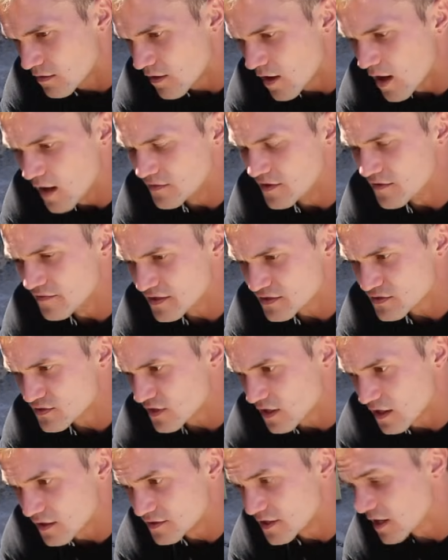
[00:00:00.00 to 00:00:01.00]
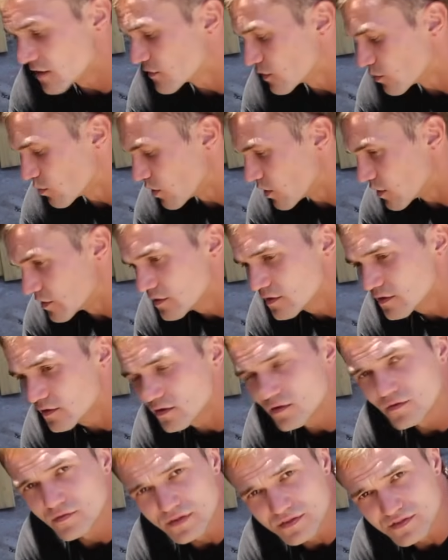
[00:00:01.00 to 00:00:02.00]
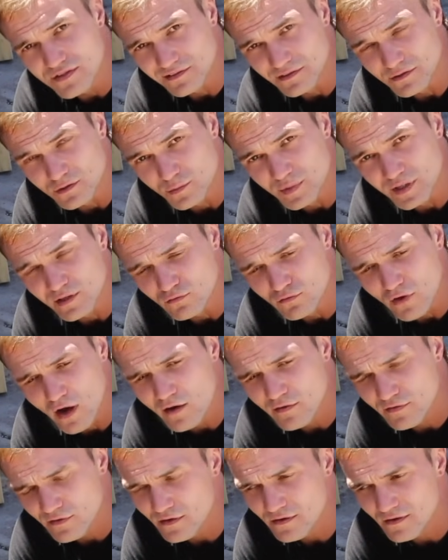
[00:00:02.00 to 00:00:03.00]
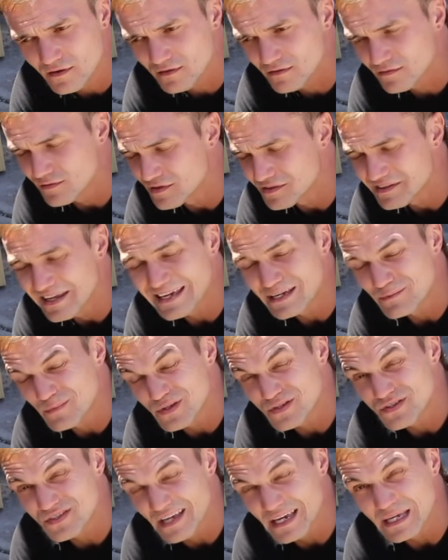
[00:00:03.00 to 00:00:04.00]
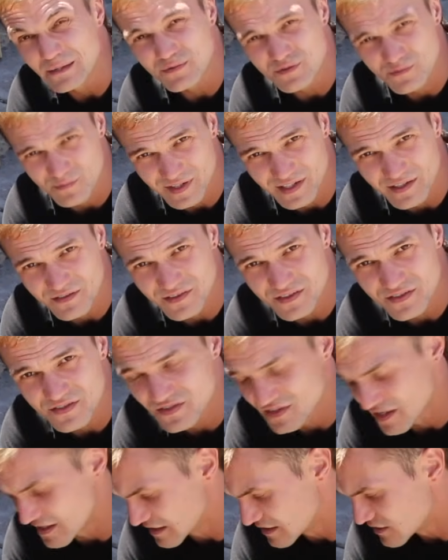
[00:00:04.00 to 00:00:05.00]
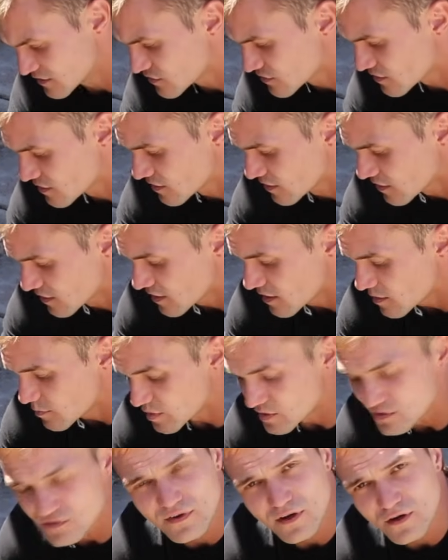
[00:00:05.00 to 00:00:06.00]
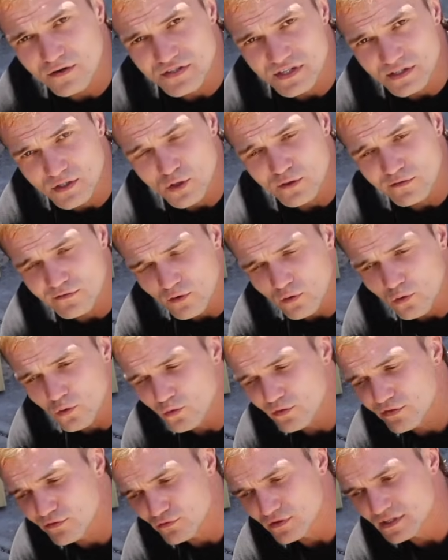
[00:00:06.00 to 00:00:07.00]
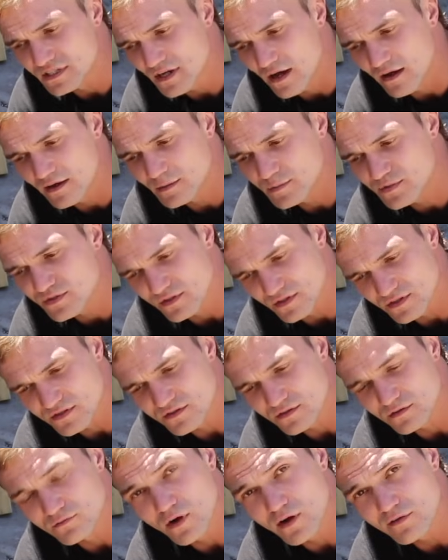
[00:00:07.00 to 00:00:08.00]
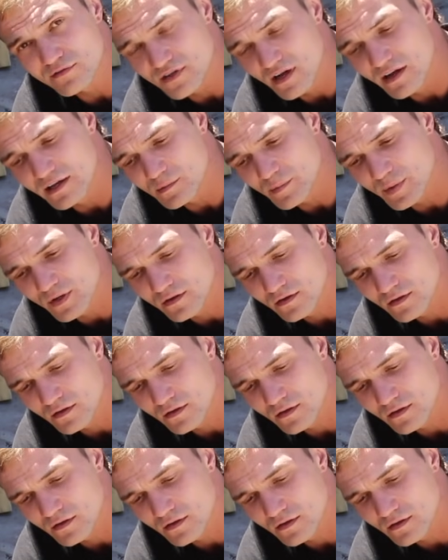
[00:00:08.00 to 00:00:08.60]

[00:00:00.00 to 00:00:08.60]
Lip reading: And then there's another one that's a little bit rougher. The name escapes me at this stage. But as far as I know, for all three types, so there's rough type,